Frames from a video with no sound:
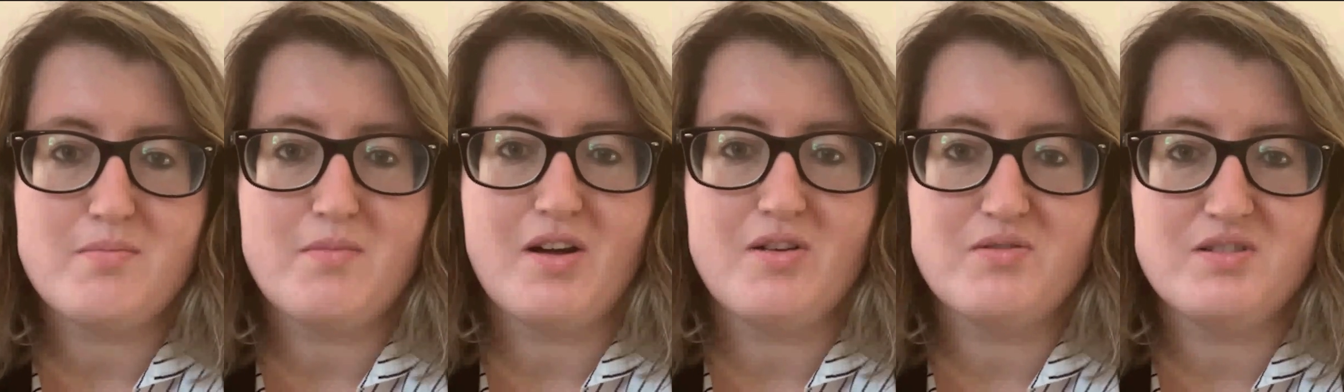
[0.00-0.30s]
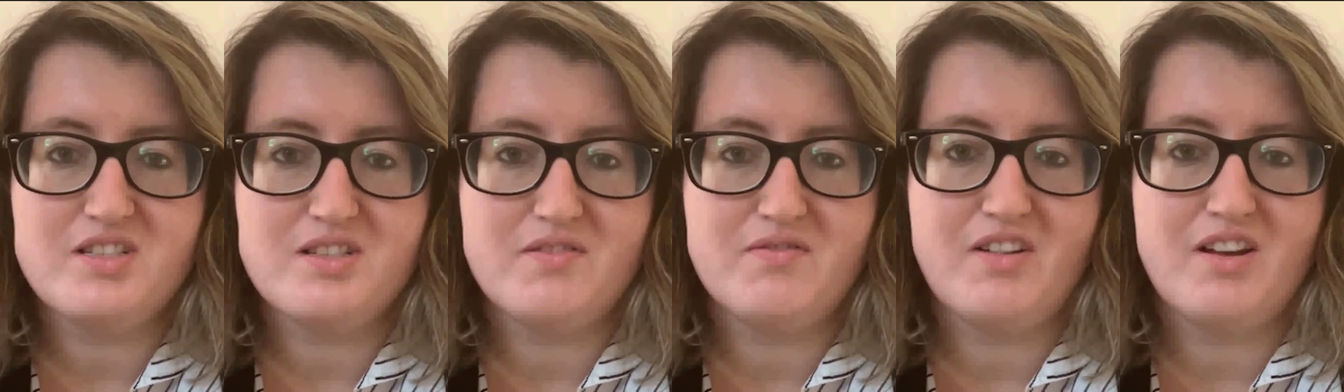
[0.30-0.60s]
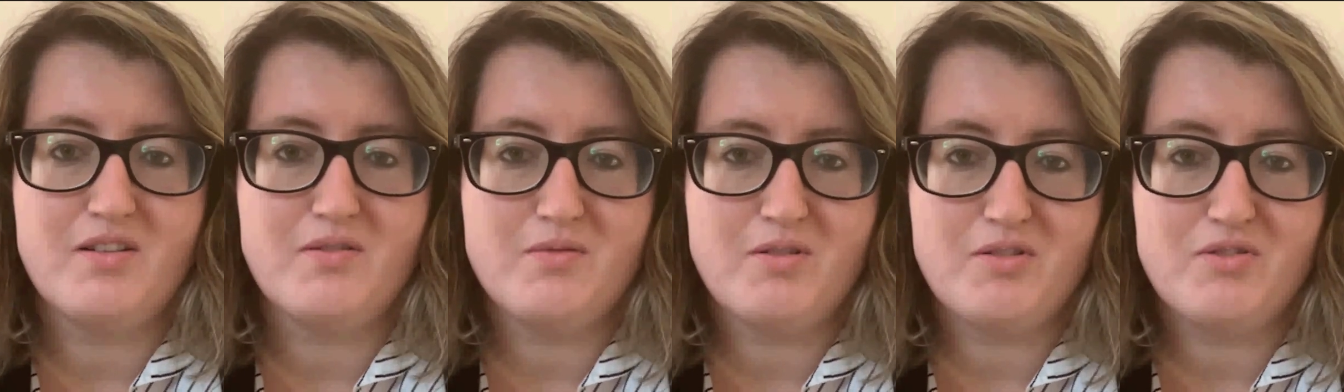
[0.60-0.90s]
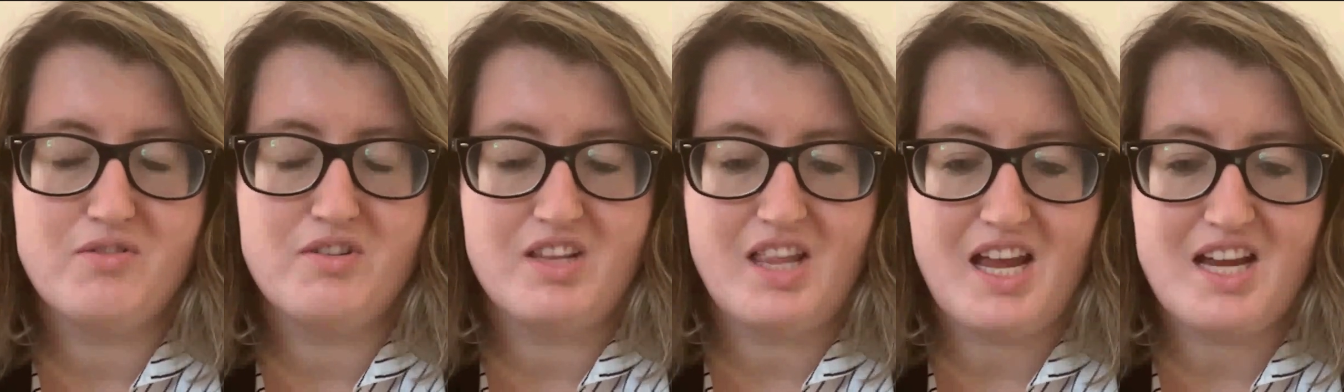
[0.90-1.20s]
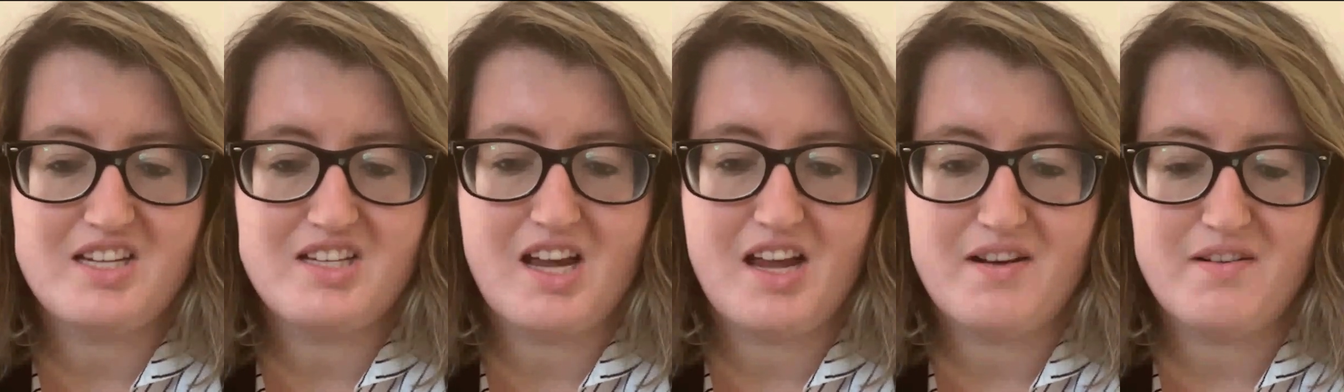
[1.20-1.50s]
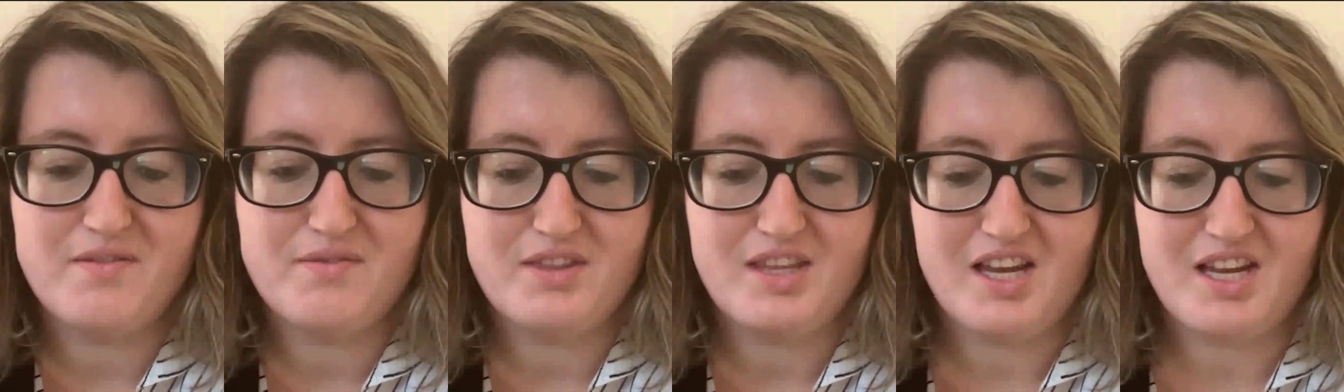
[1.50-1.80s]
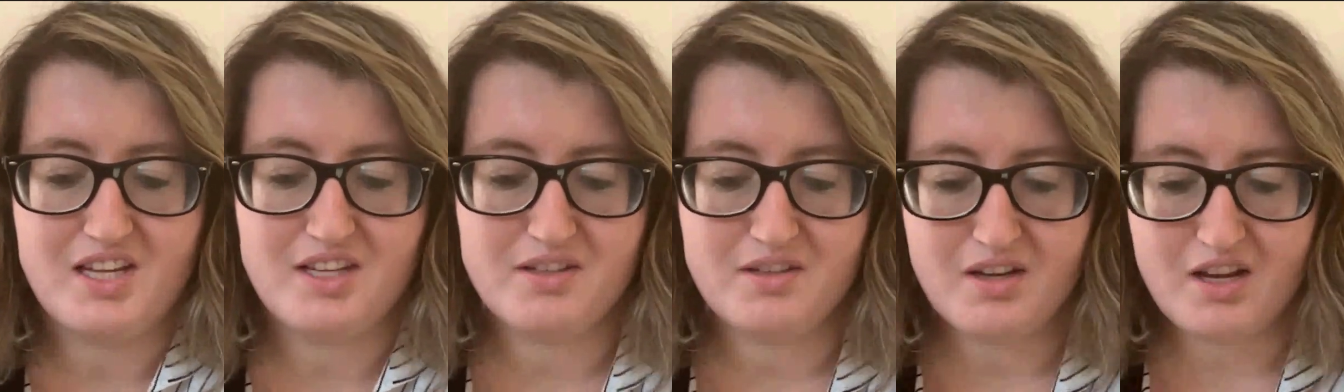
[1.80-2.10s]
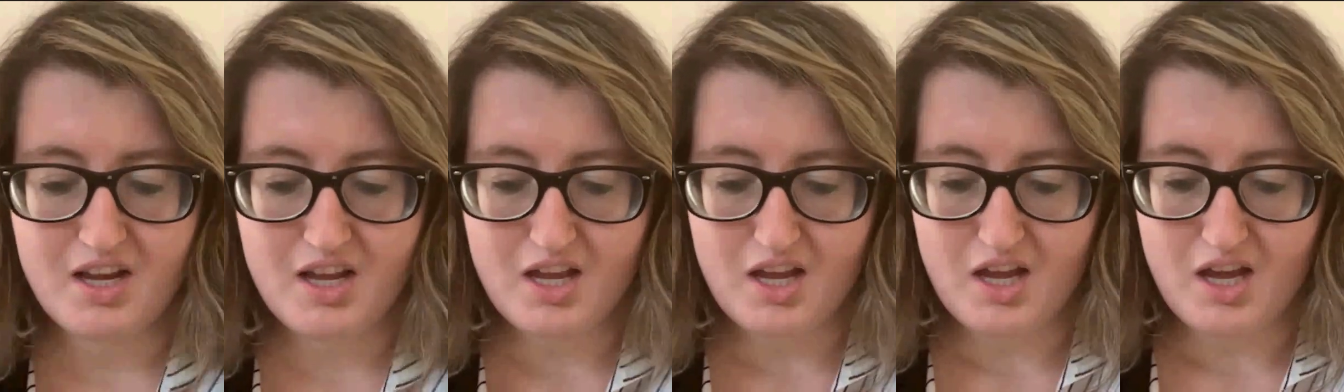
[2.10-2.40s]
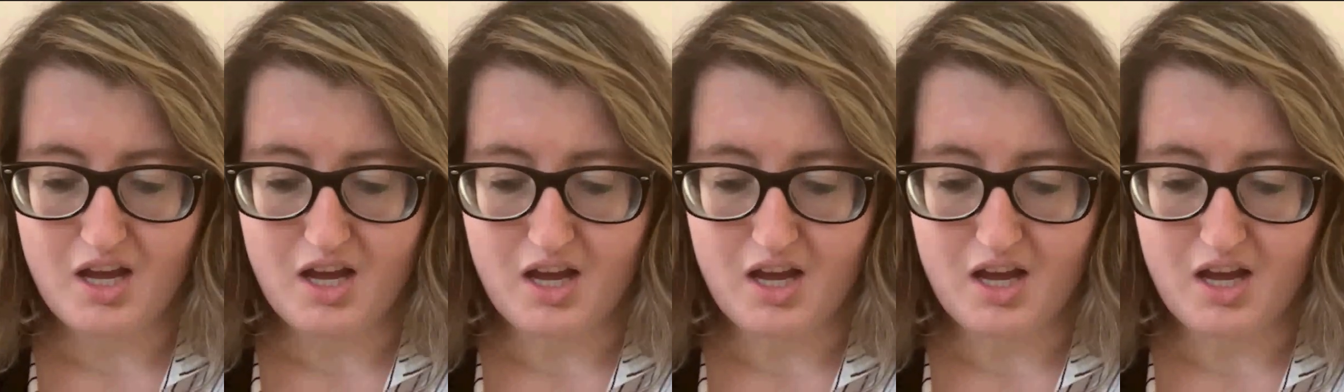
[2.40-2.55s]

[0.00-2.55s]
I'm always available for that kind of thing.